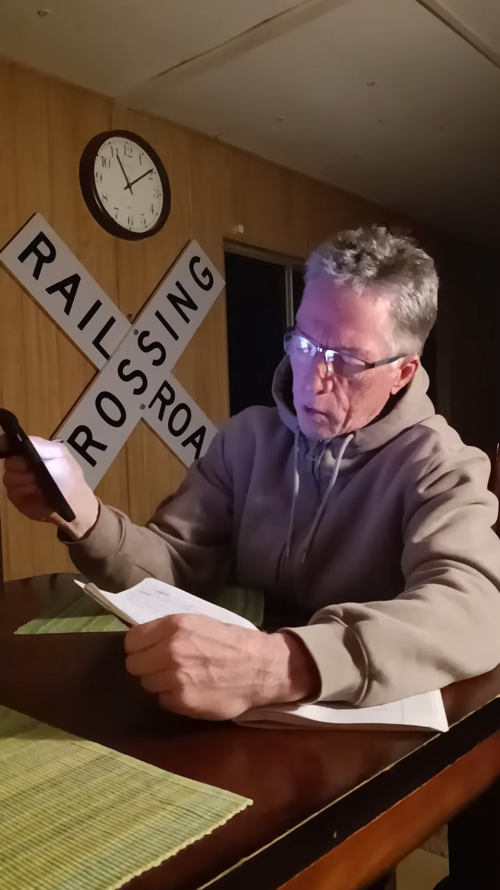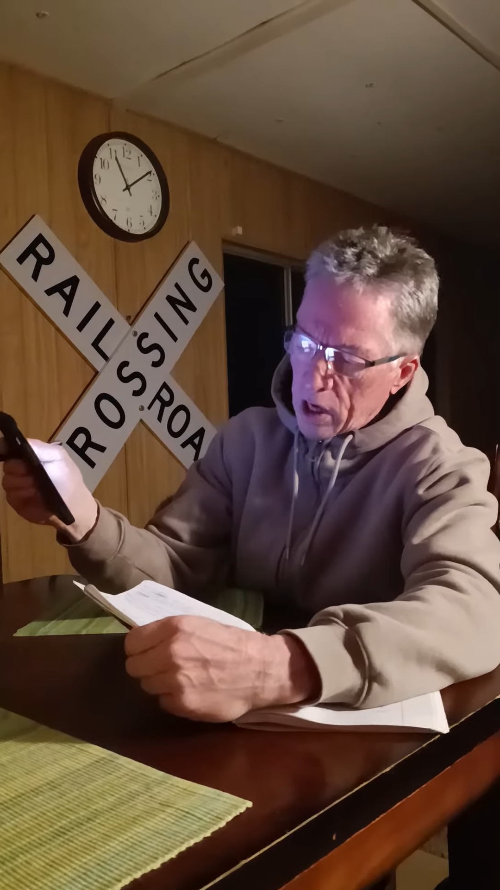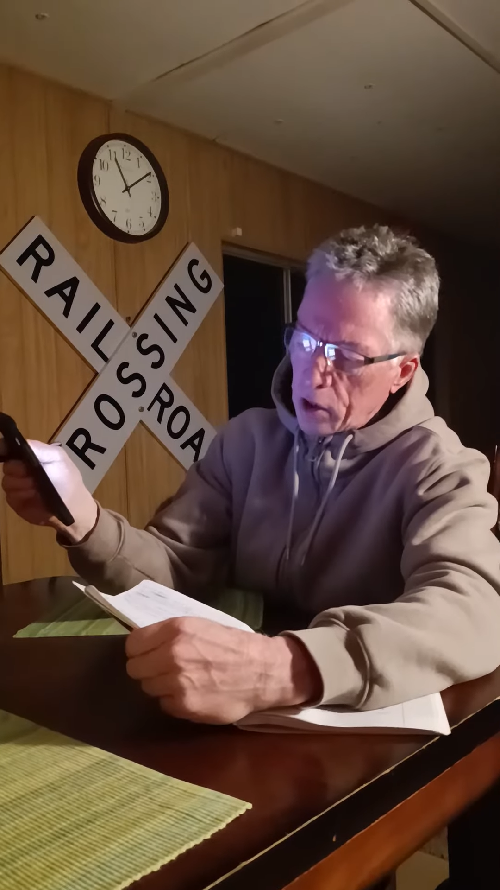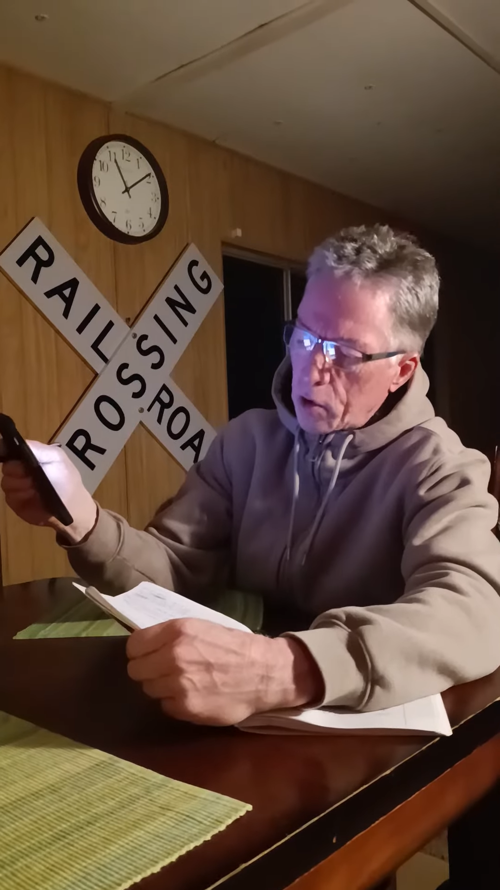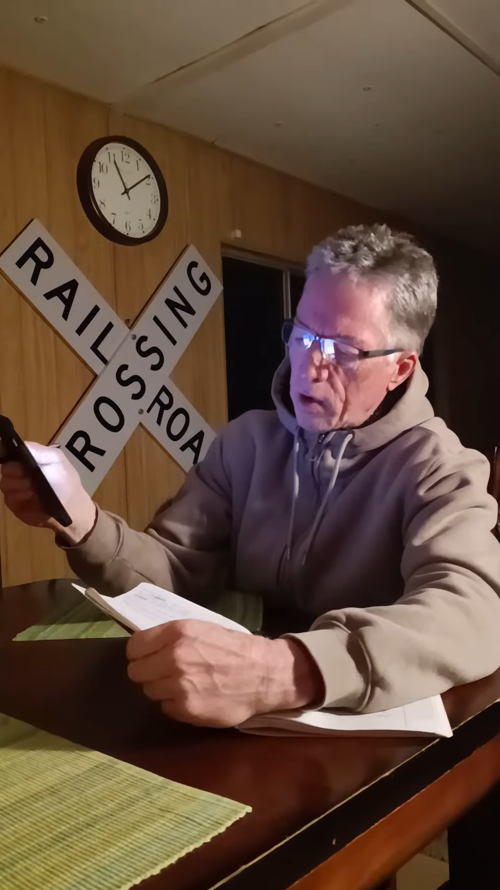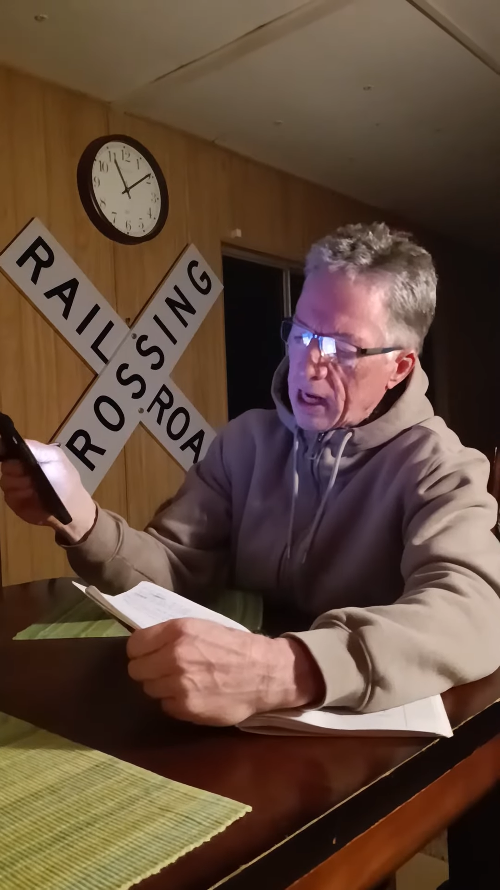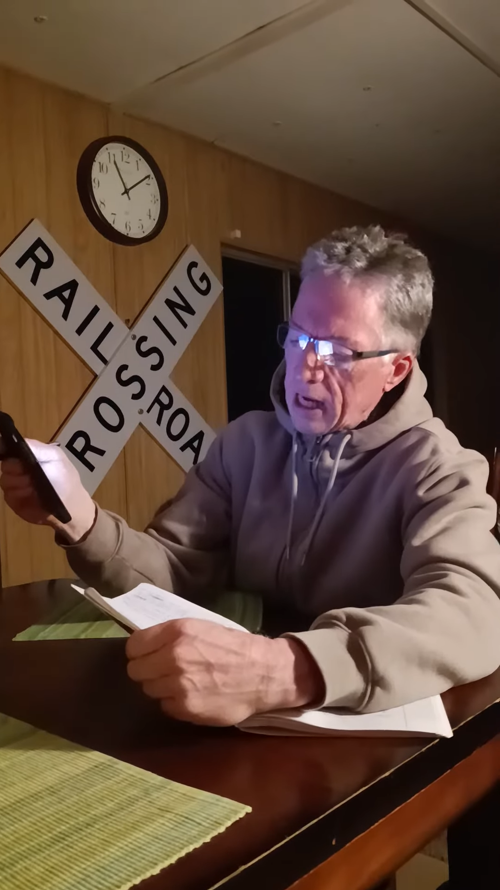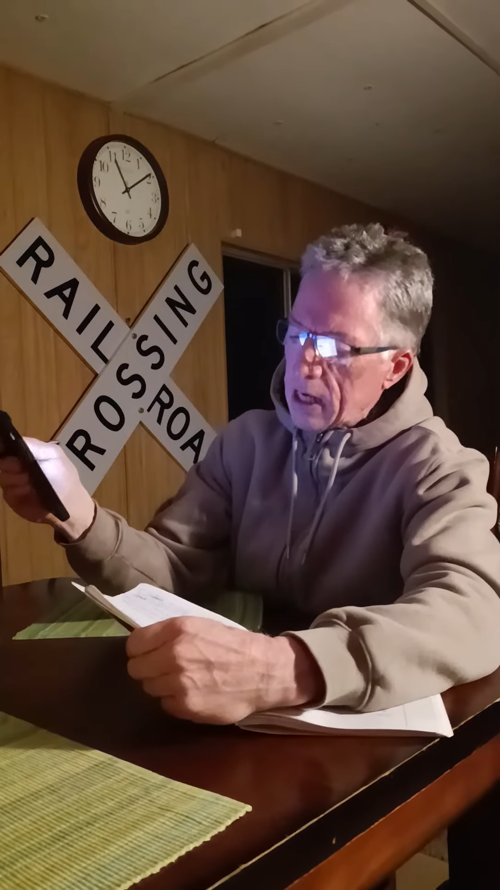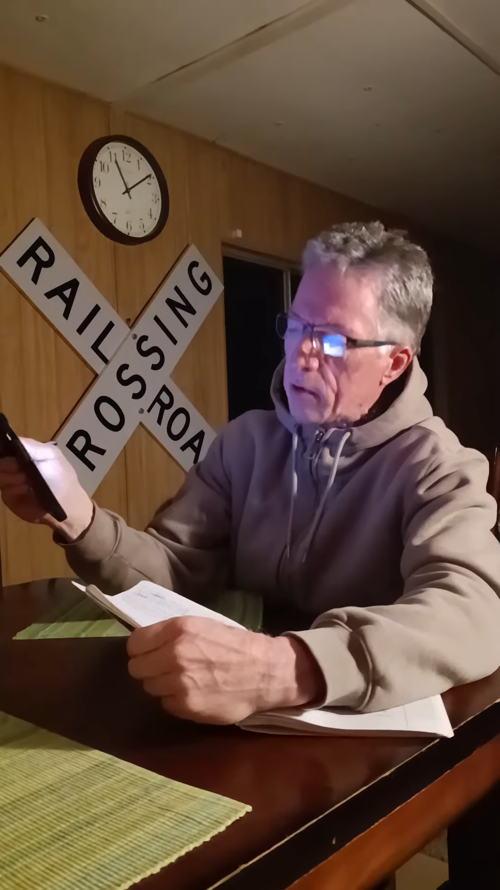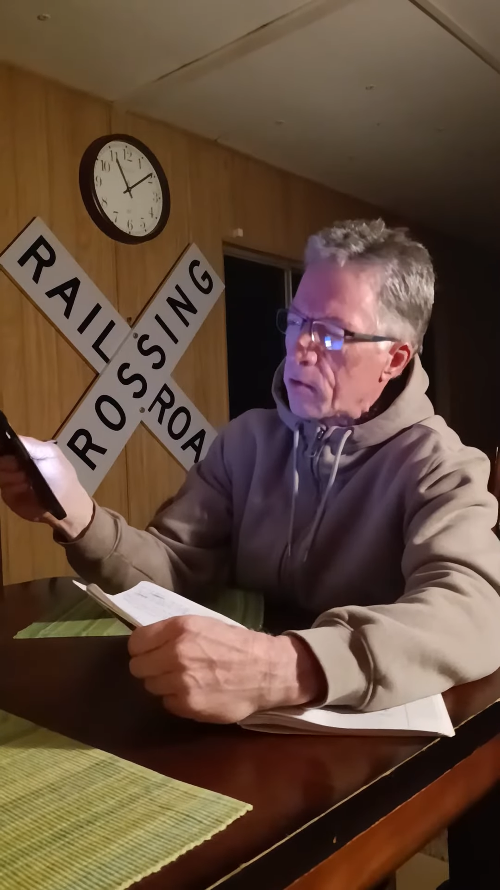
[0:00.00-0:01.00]
When you
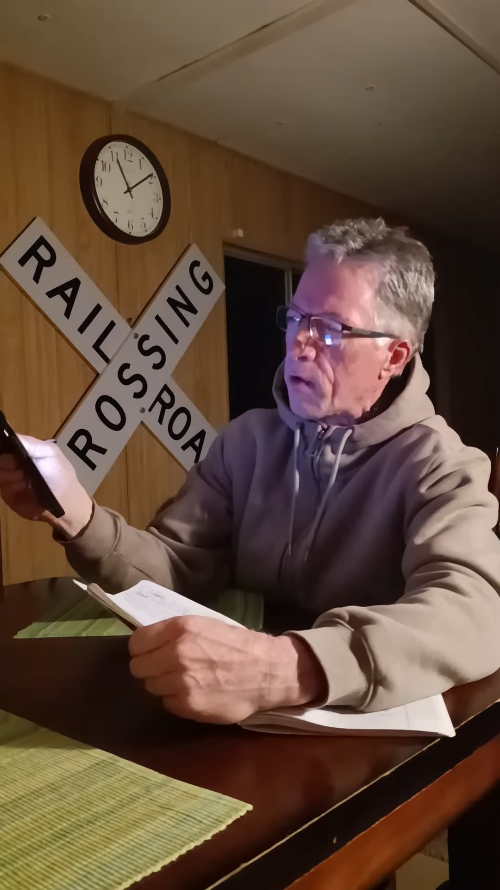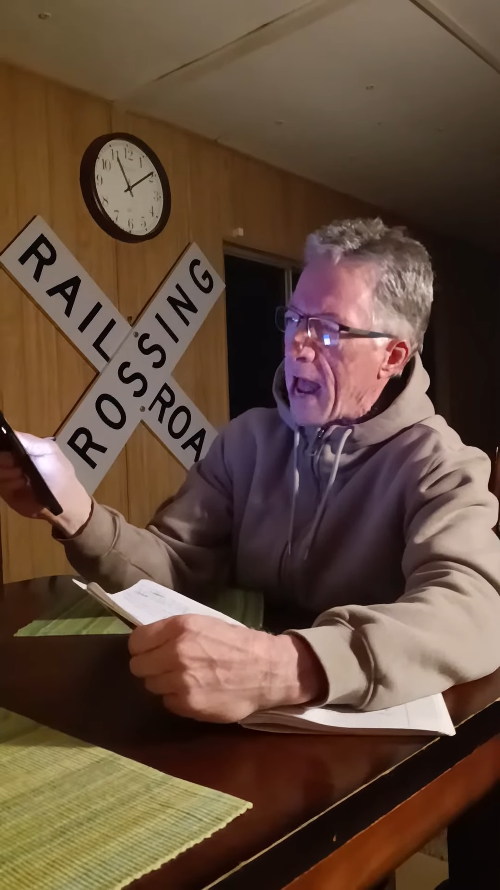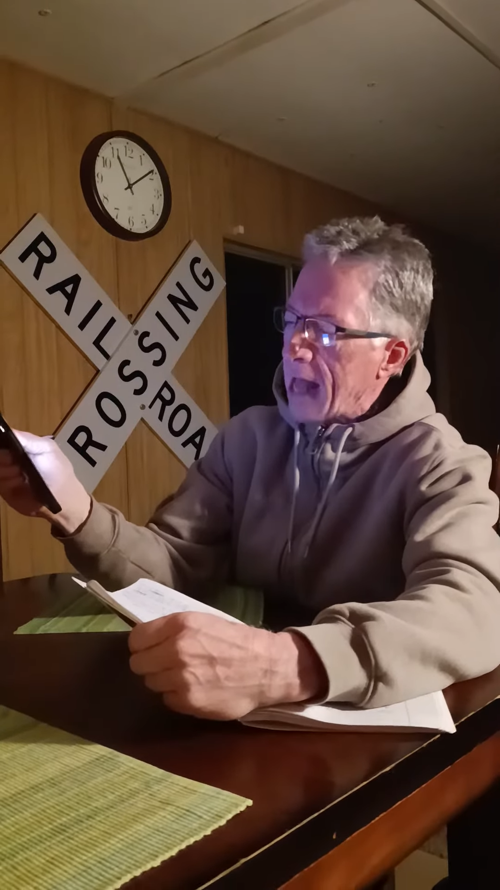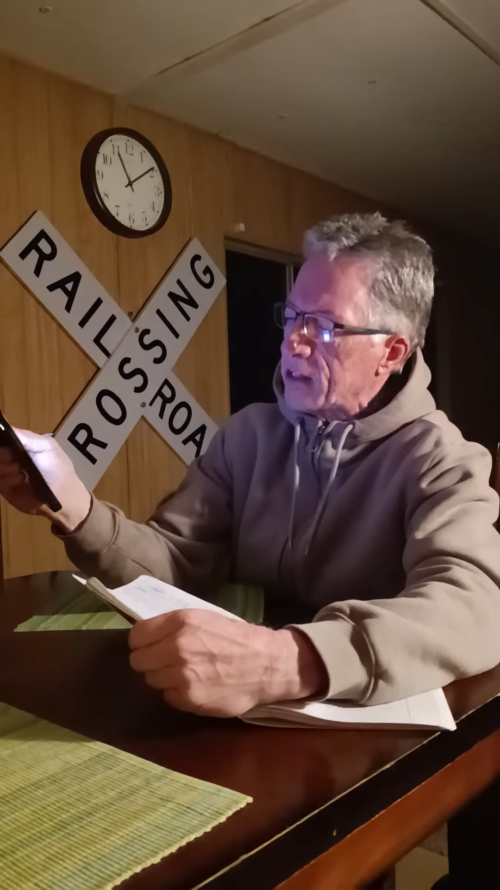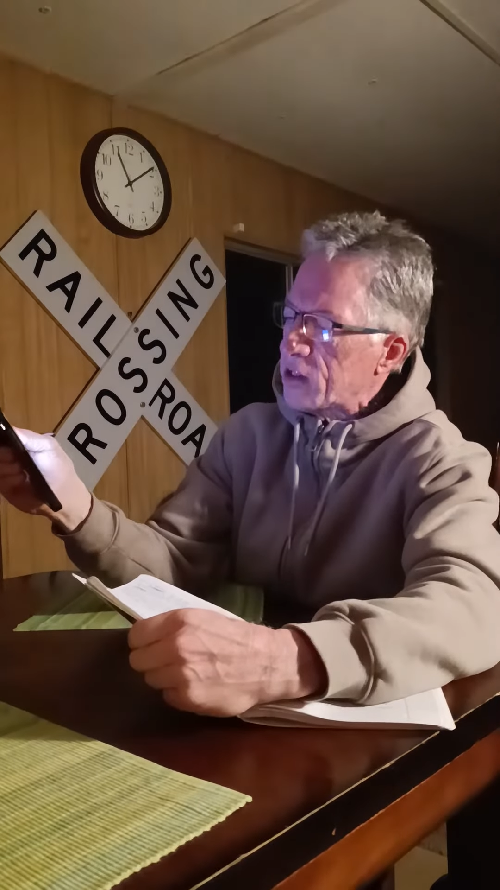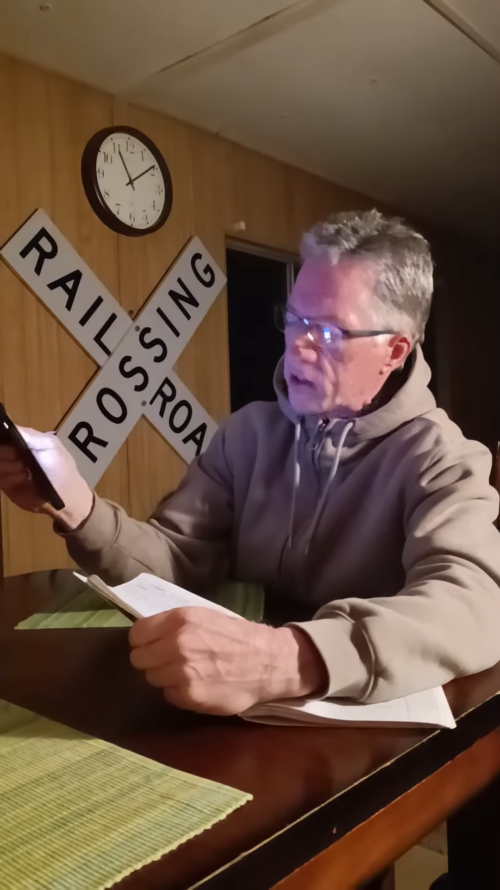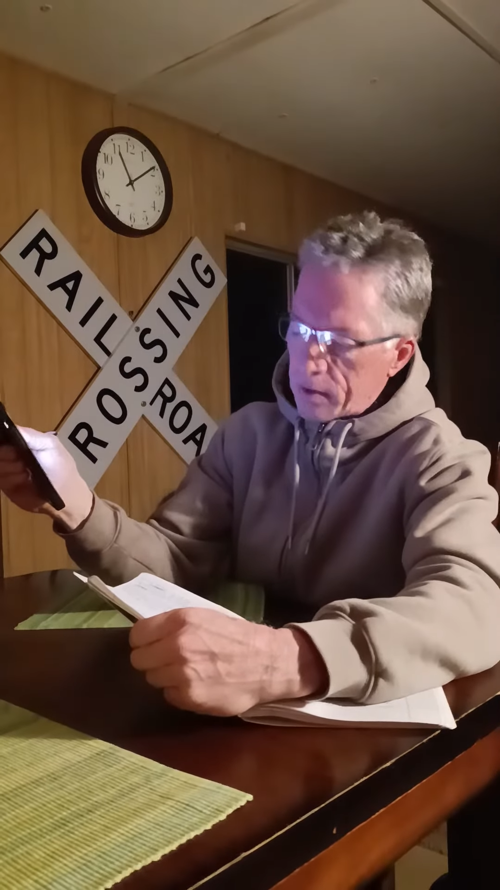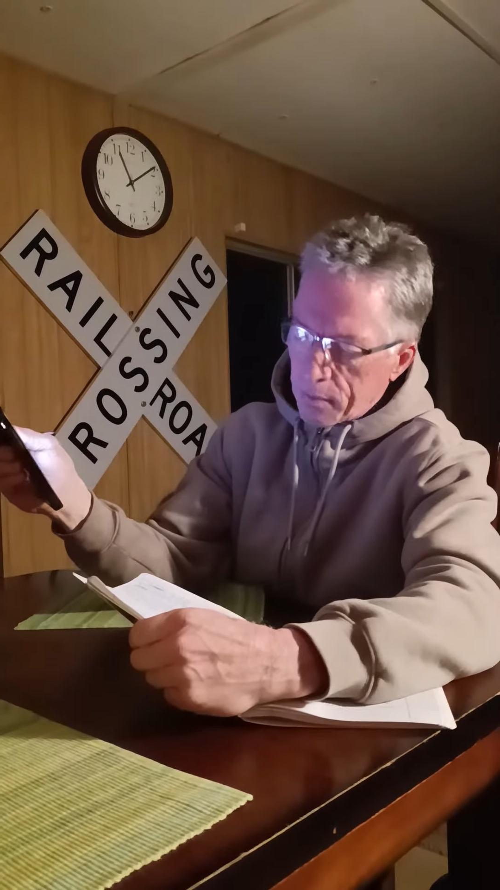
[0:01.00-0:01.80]
eat rats,